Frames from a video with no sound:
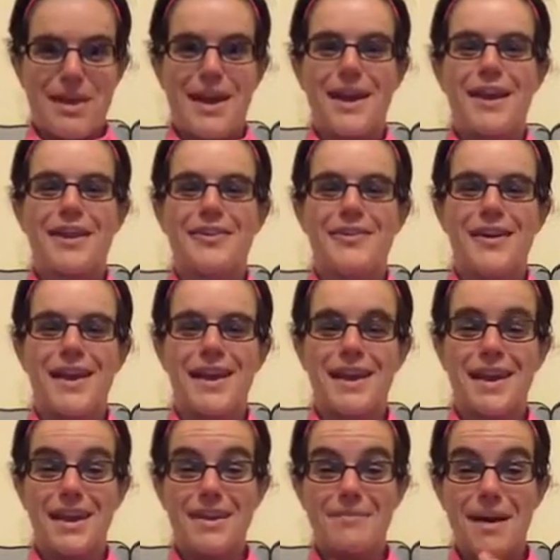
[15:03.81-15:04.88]
getting
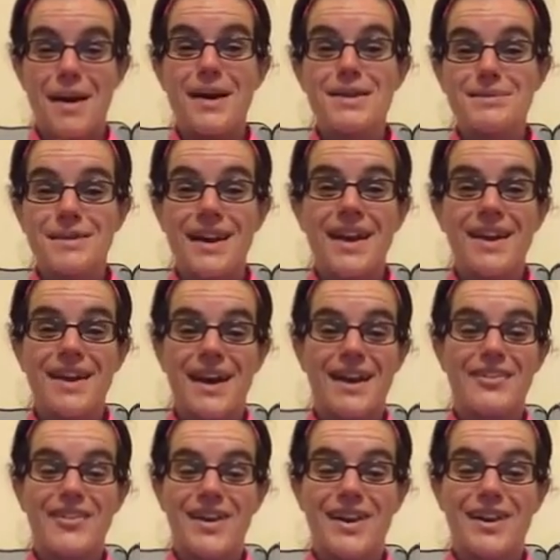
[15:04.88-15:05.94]
my husband and
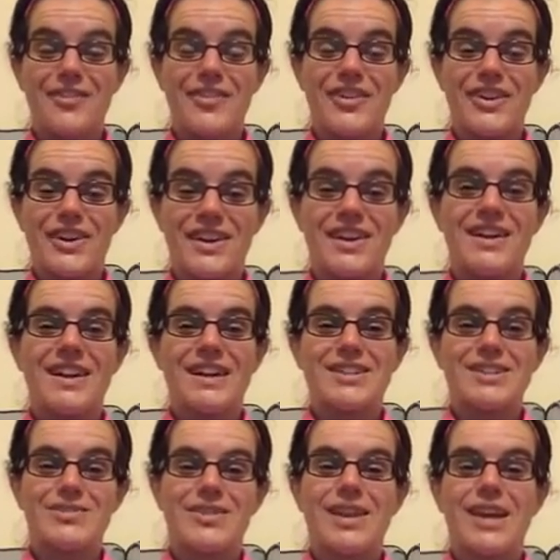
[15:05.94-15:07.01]
I ready for
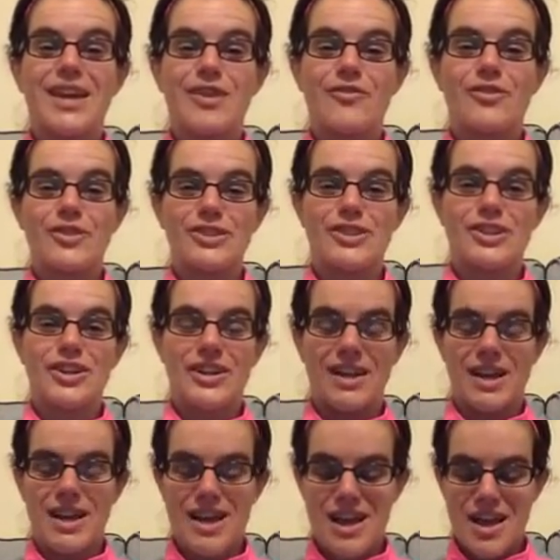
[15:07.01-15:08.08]
next week and for
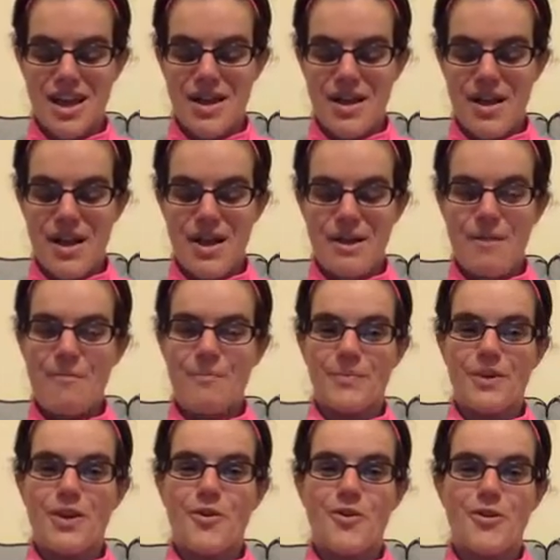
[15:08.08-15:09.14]
starting
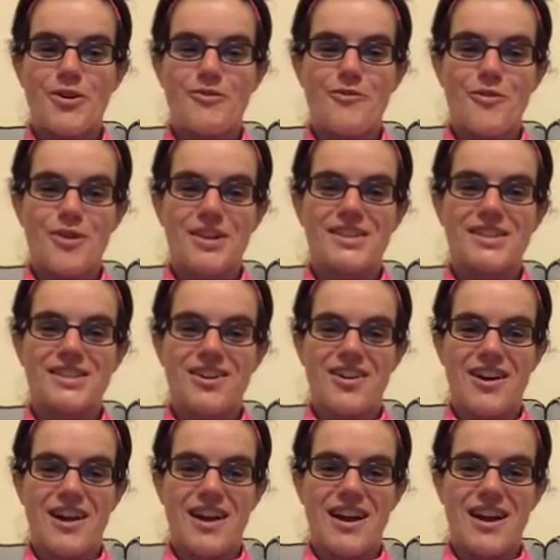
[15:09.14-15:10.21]
Core de Force
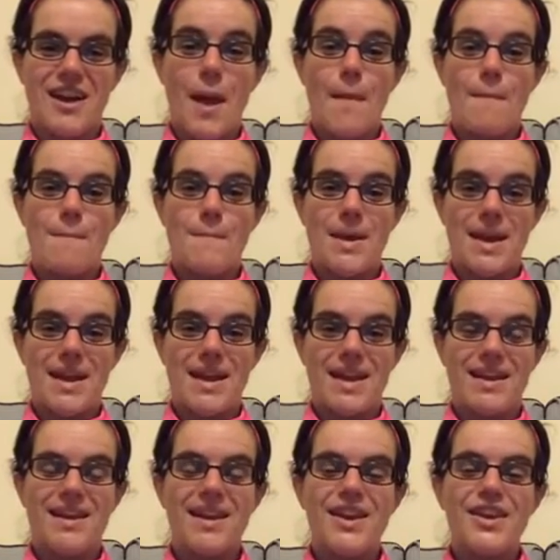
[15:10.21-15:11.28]
on
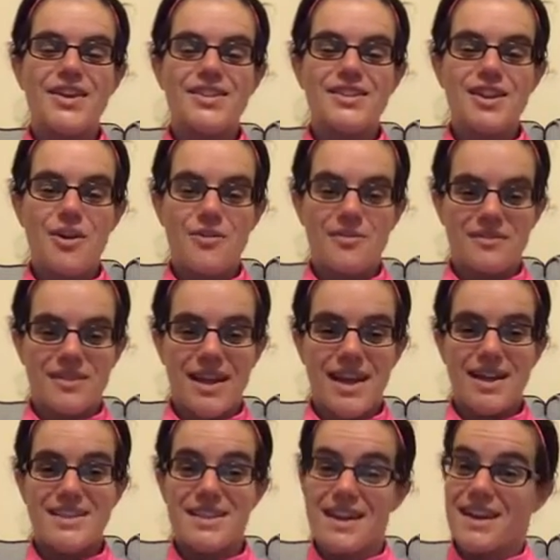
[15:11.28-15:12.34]
Monday. So, like
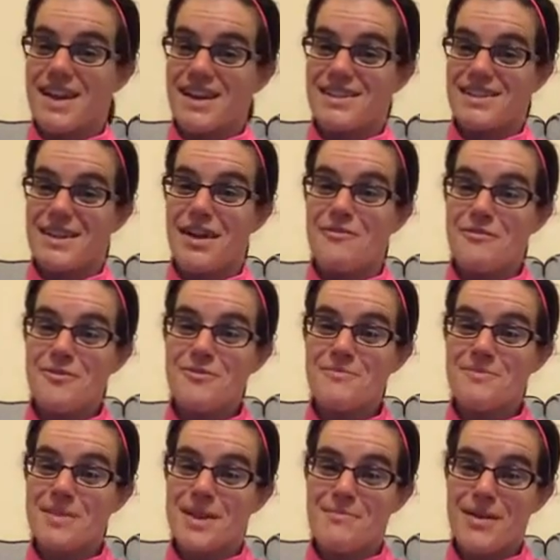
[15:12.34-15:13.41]
I said, I still have
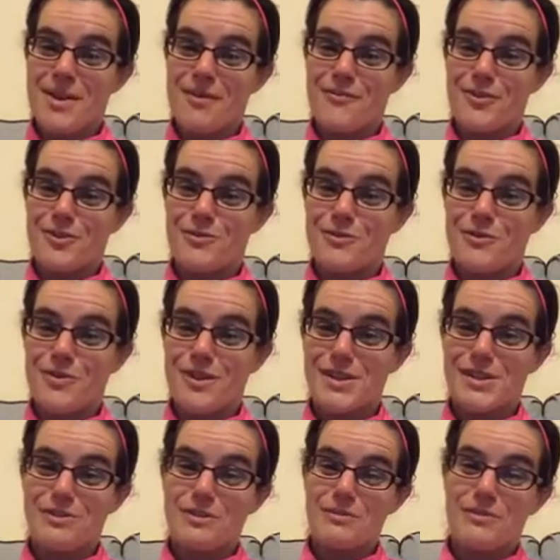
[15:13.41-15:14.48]
room in my virtual
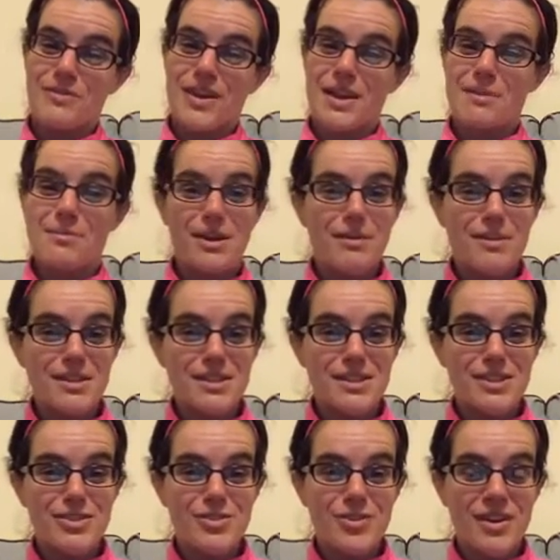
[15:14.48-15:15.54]
fitness group if anybody wants
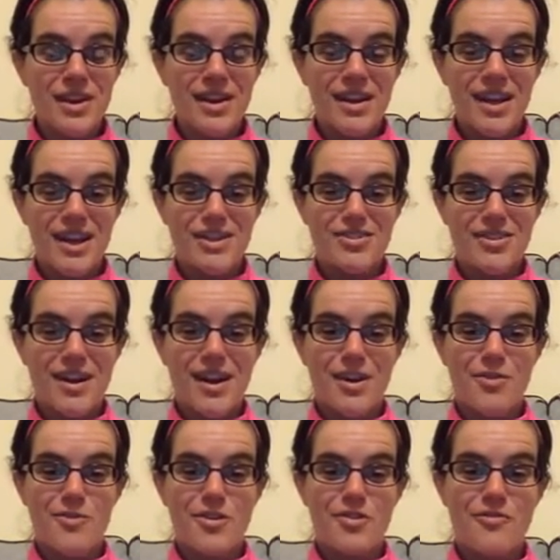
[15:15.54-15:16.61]
to join and try
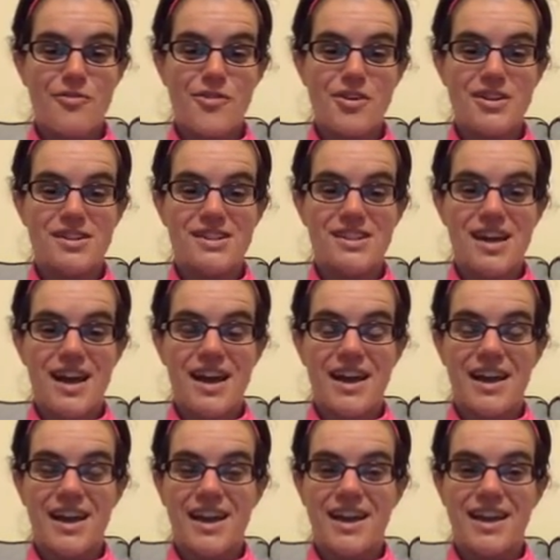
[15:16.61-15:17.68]
Core de Force.
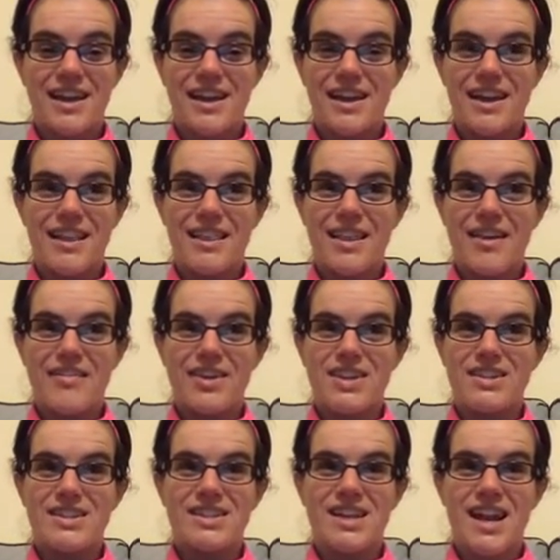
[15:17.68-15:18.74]
I love
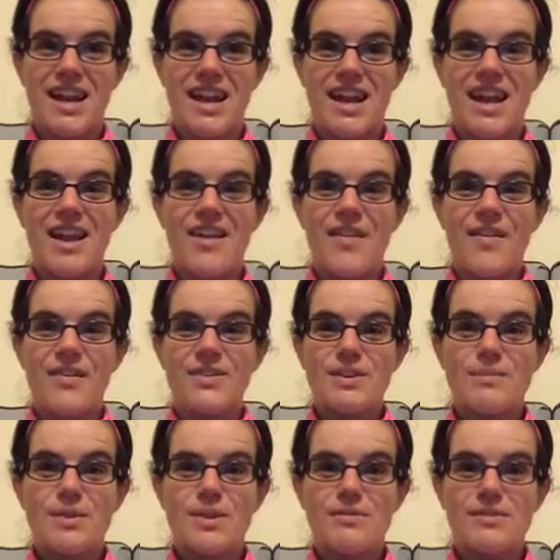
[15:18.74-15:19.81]
it. And
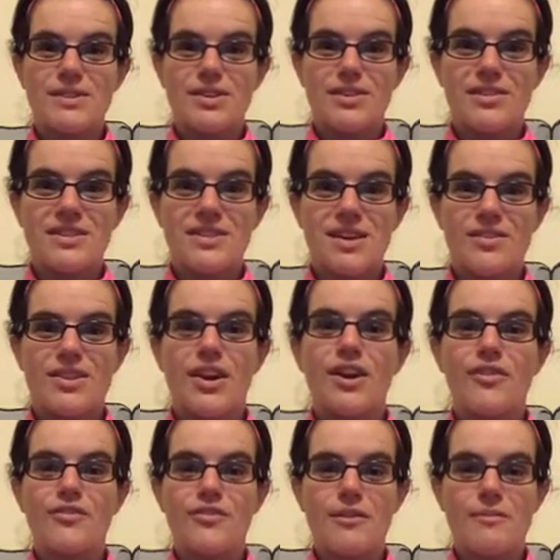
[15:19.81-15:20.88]
some of the results out
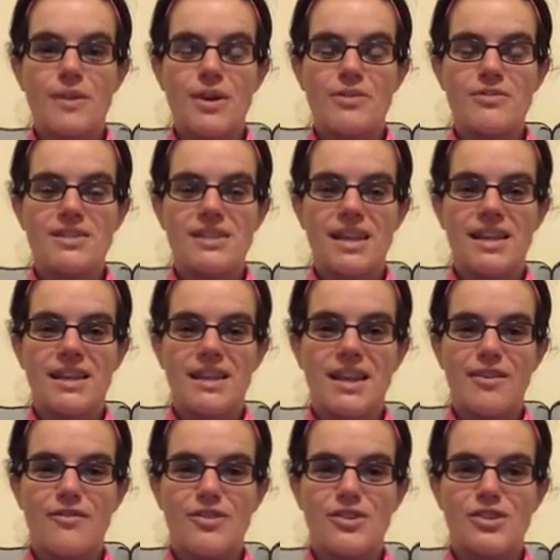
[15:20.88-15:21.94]
there from those and the
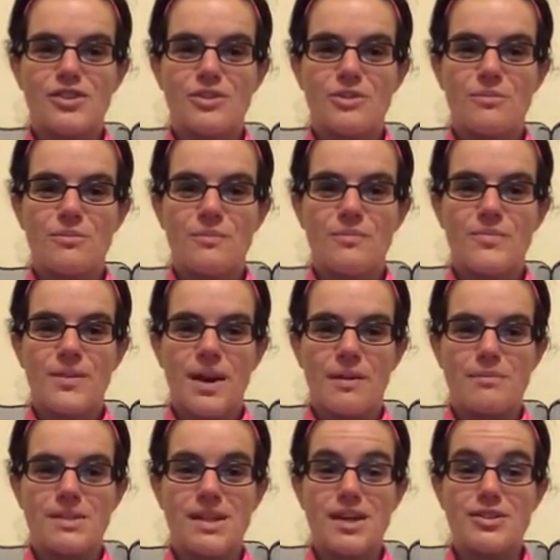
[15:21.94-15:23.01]
official
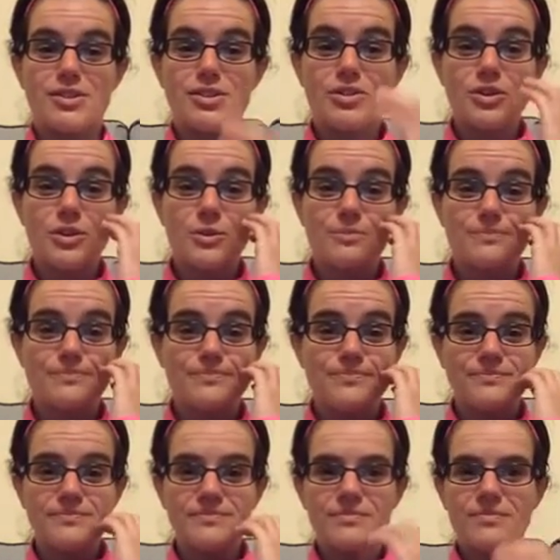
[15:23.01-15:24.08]
test group,
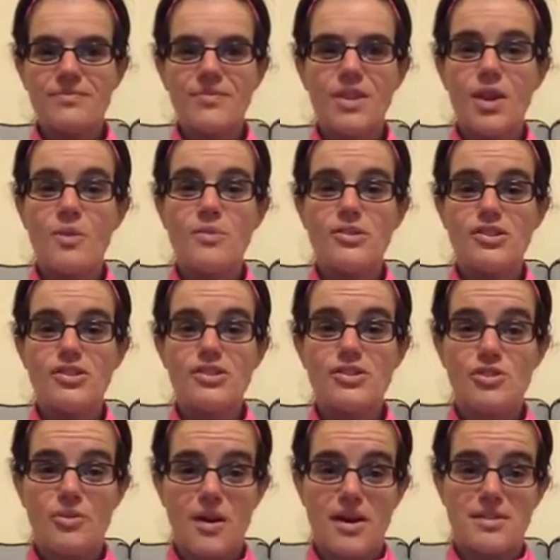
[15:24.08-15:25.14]
which is
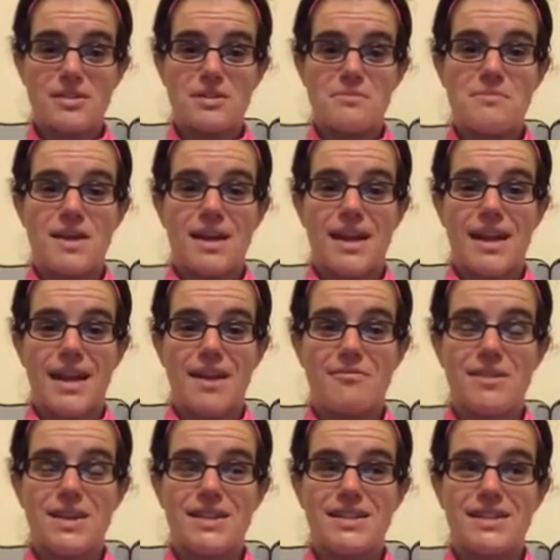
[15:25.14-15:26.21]
so awesome. And I can't
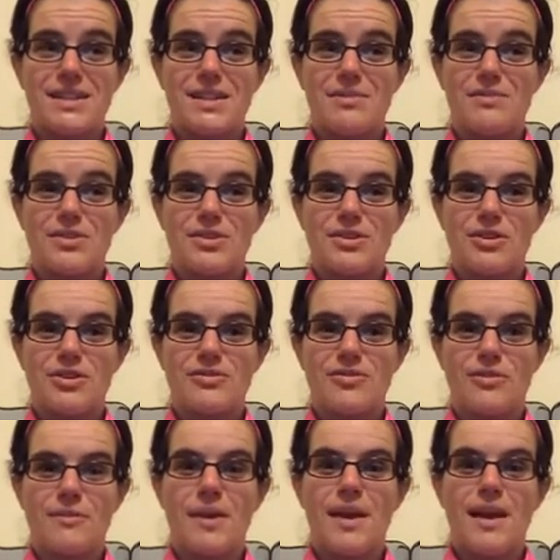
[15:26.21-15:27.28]
wait to see the results
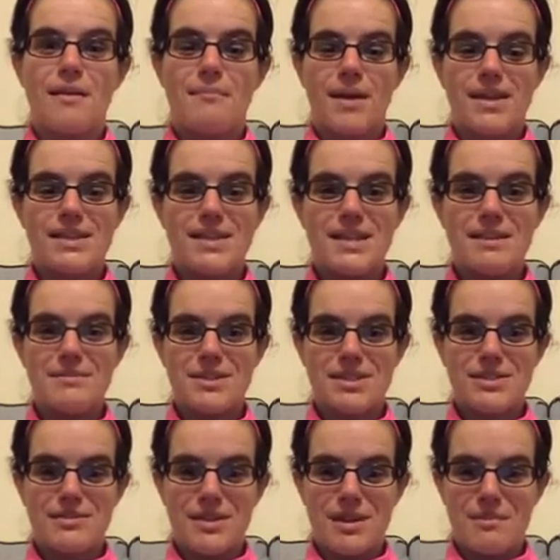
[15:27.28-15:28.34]
from my team is
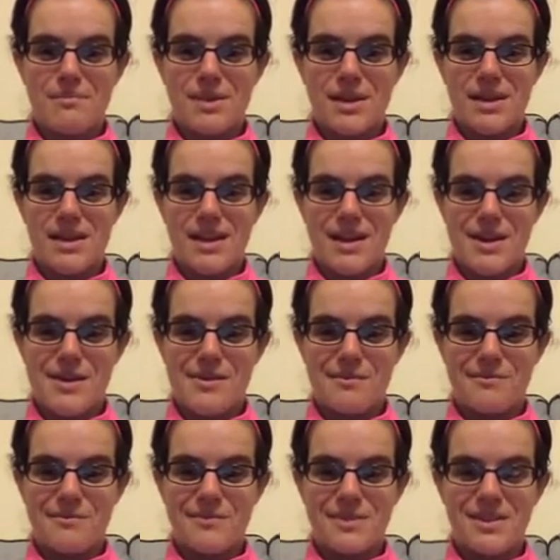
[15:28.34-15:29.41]
doing a big
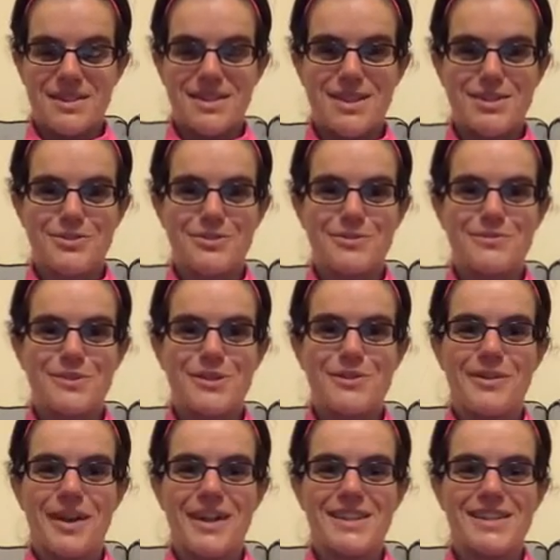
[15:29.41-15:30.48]
test group
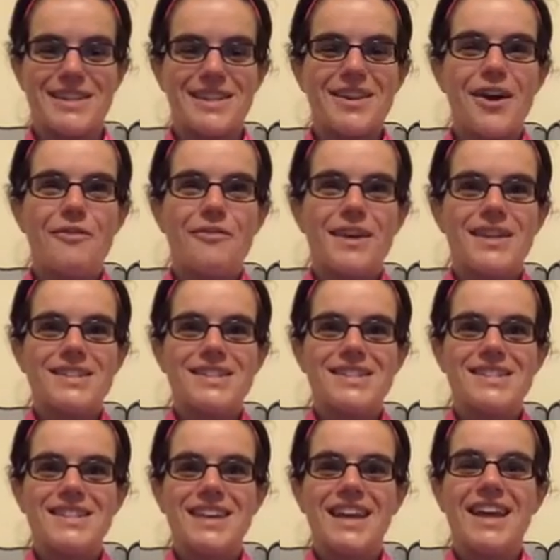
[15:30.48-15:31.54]
too. And I just cannot wait to
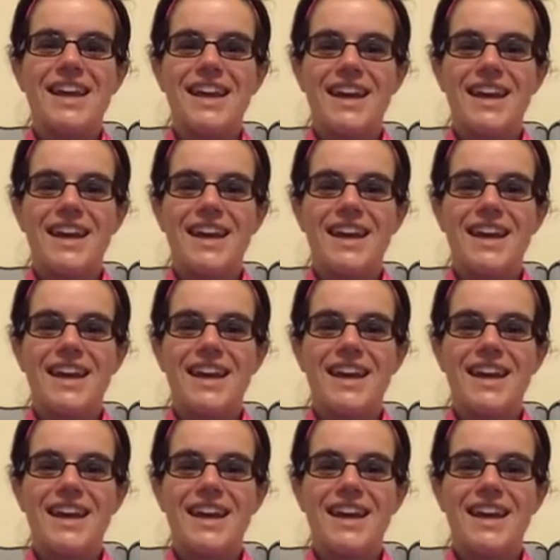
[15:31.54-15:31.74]
see